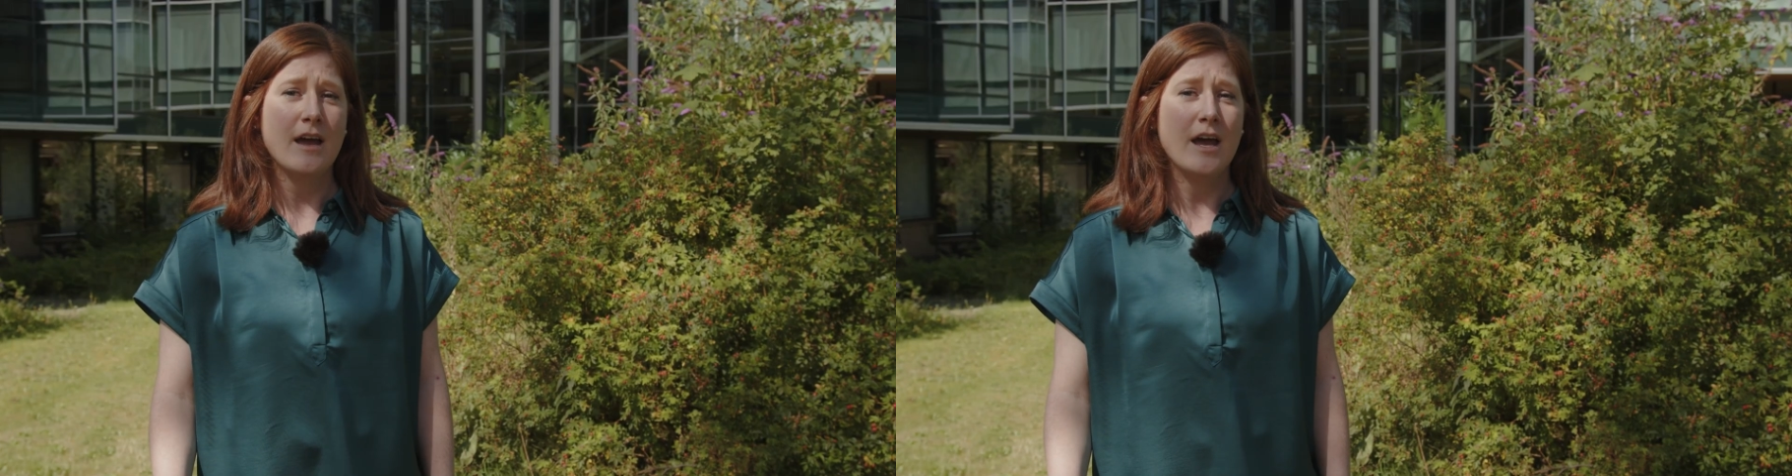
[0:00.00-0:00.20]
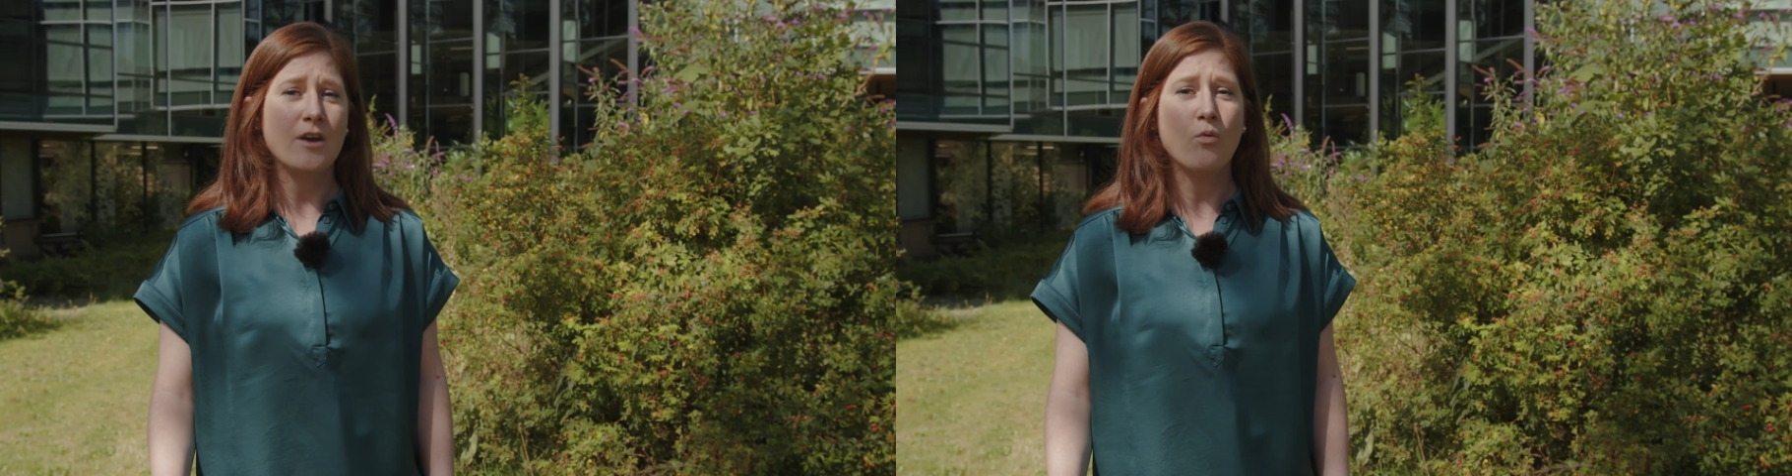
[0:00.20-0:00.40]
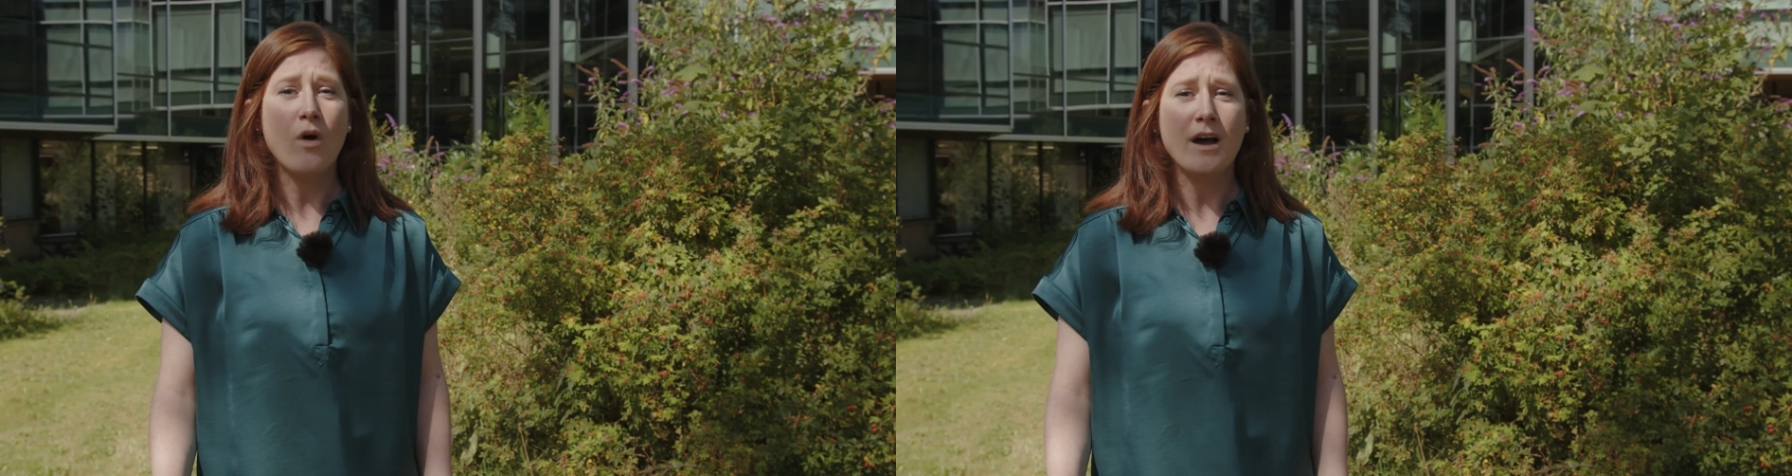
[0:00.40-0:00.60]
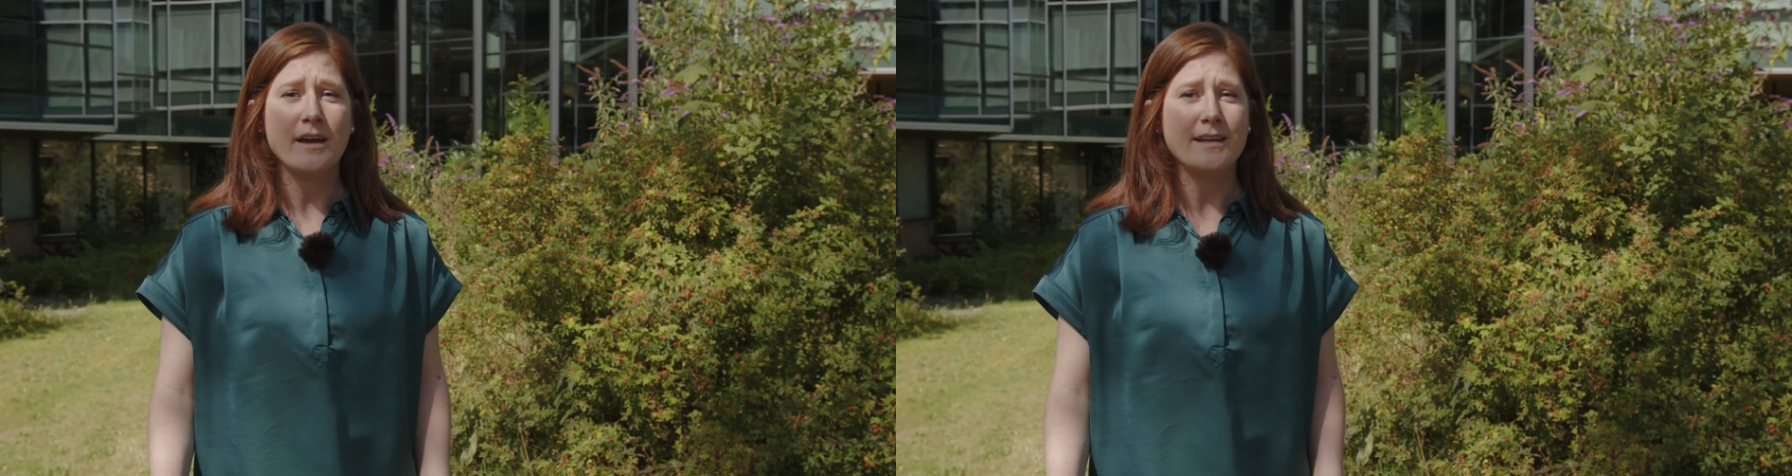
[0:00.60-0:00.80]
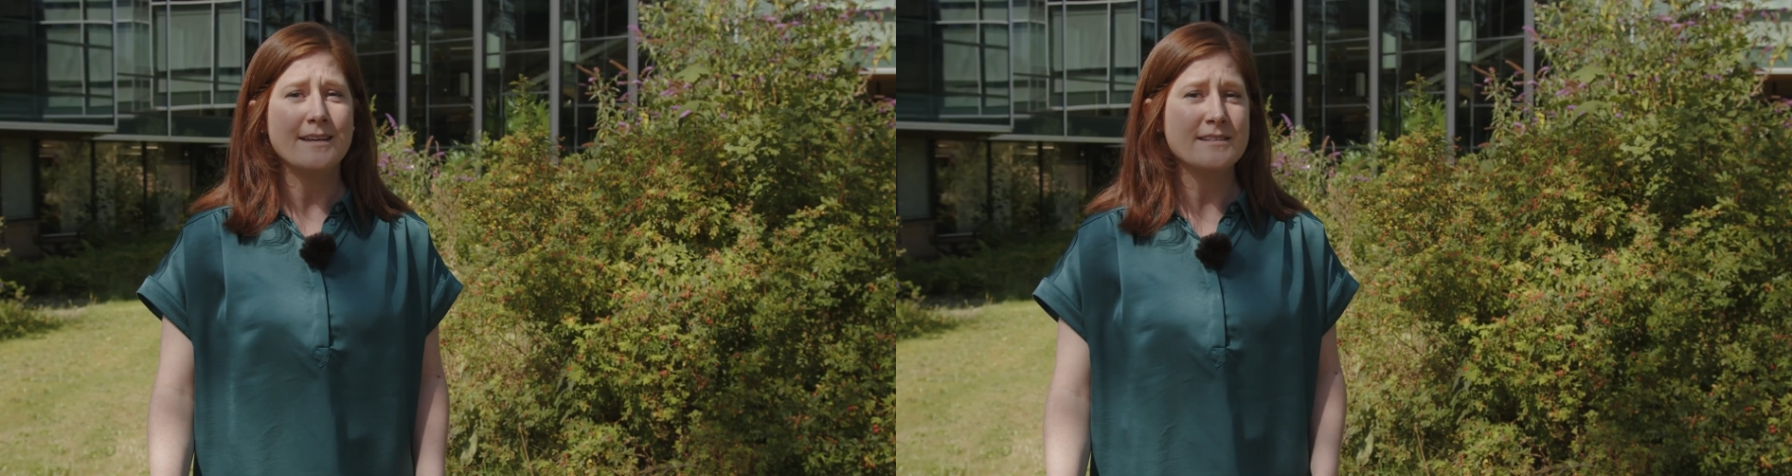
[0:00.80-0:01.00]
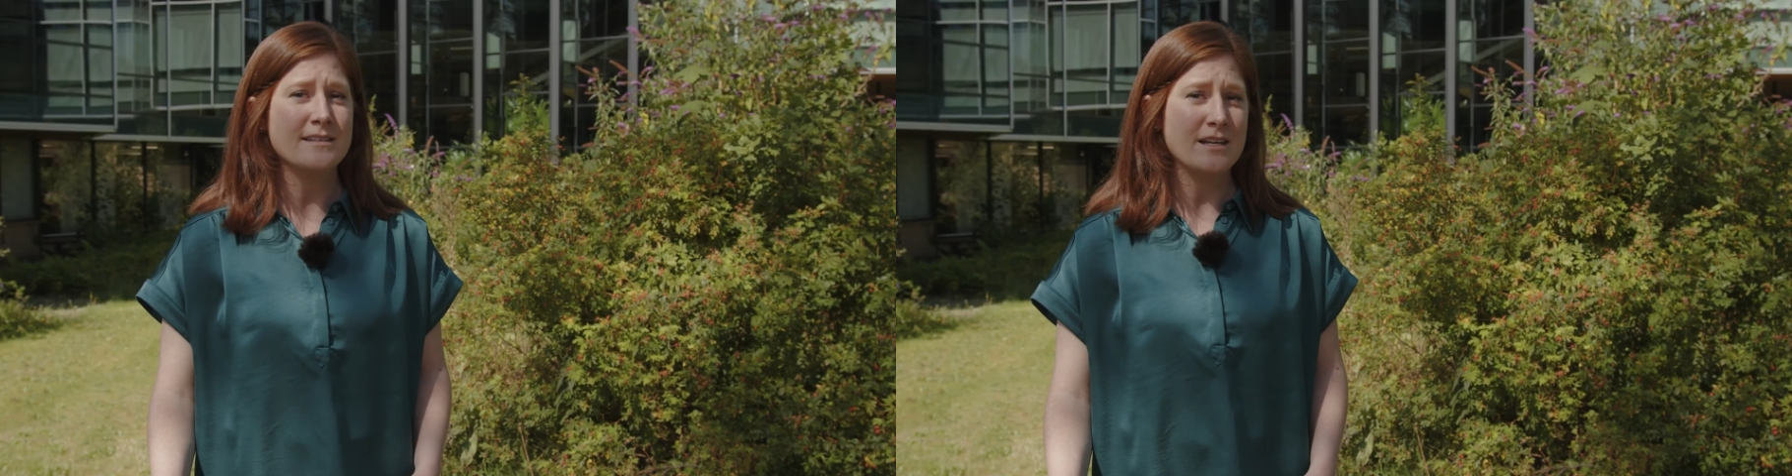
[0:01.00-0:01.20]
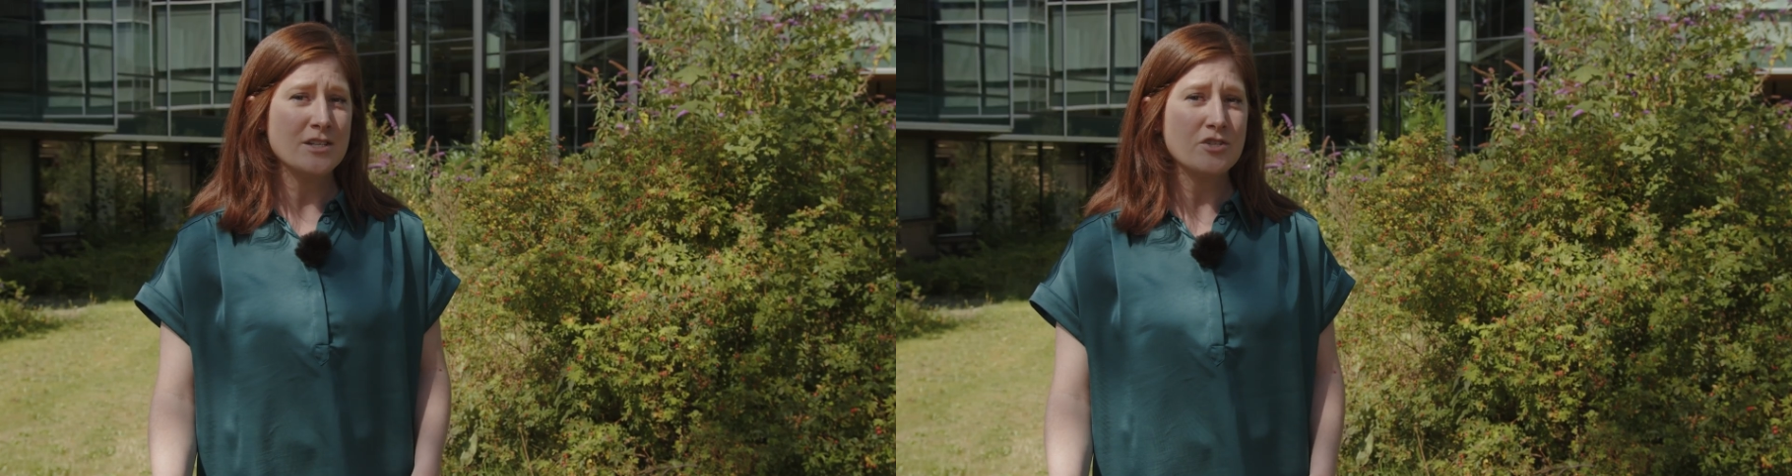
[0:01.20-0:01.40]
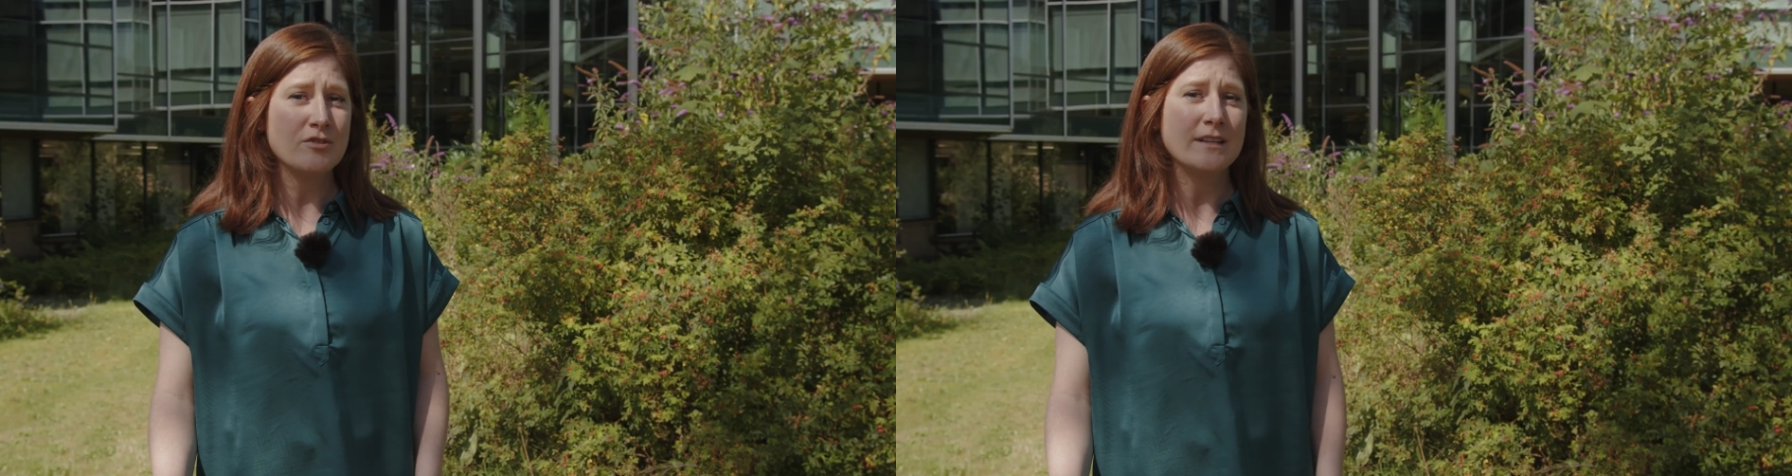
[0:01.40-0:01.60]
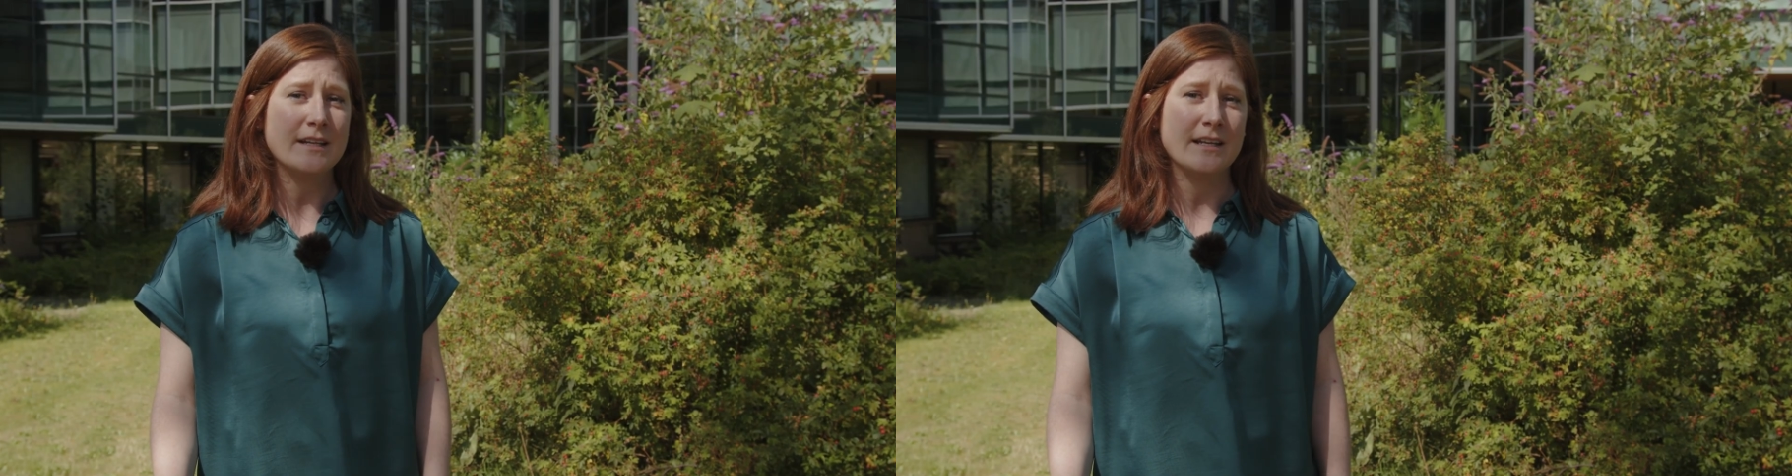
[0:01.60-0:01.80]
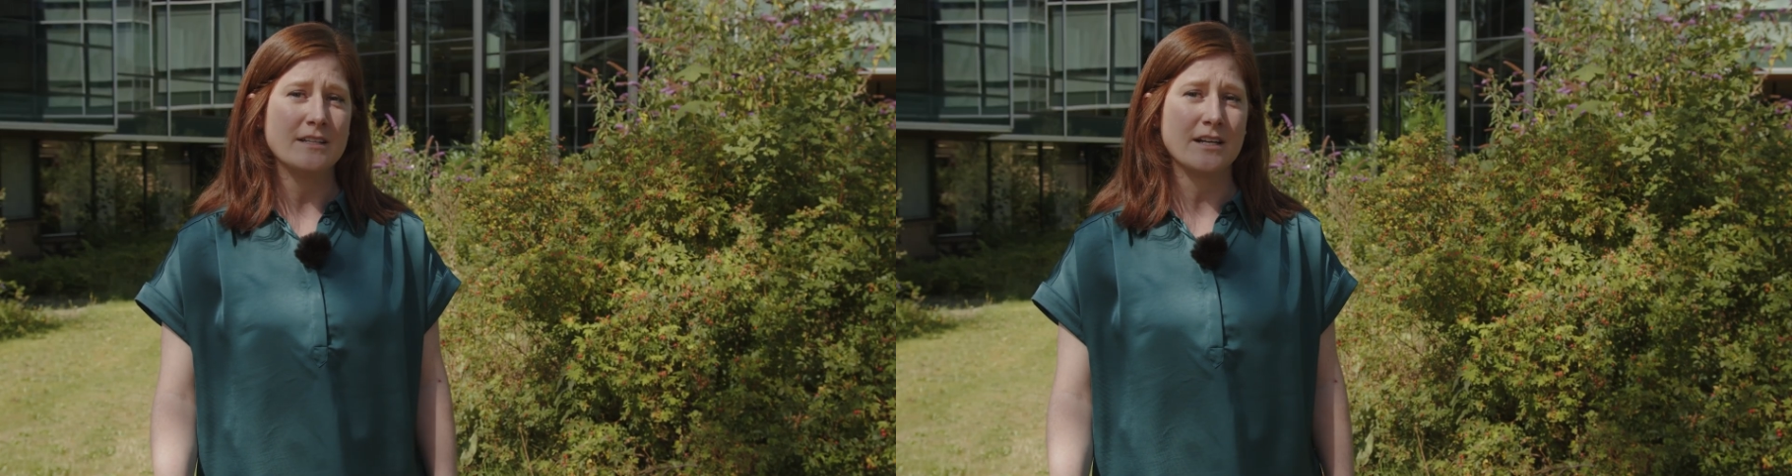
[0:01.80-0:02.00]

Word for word: and why it is an industry-leading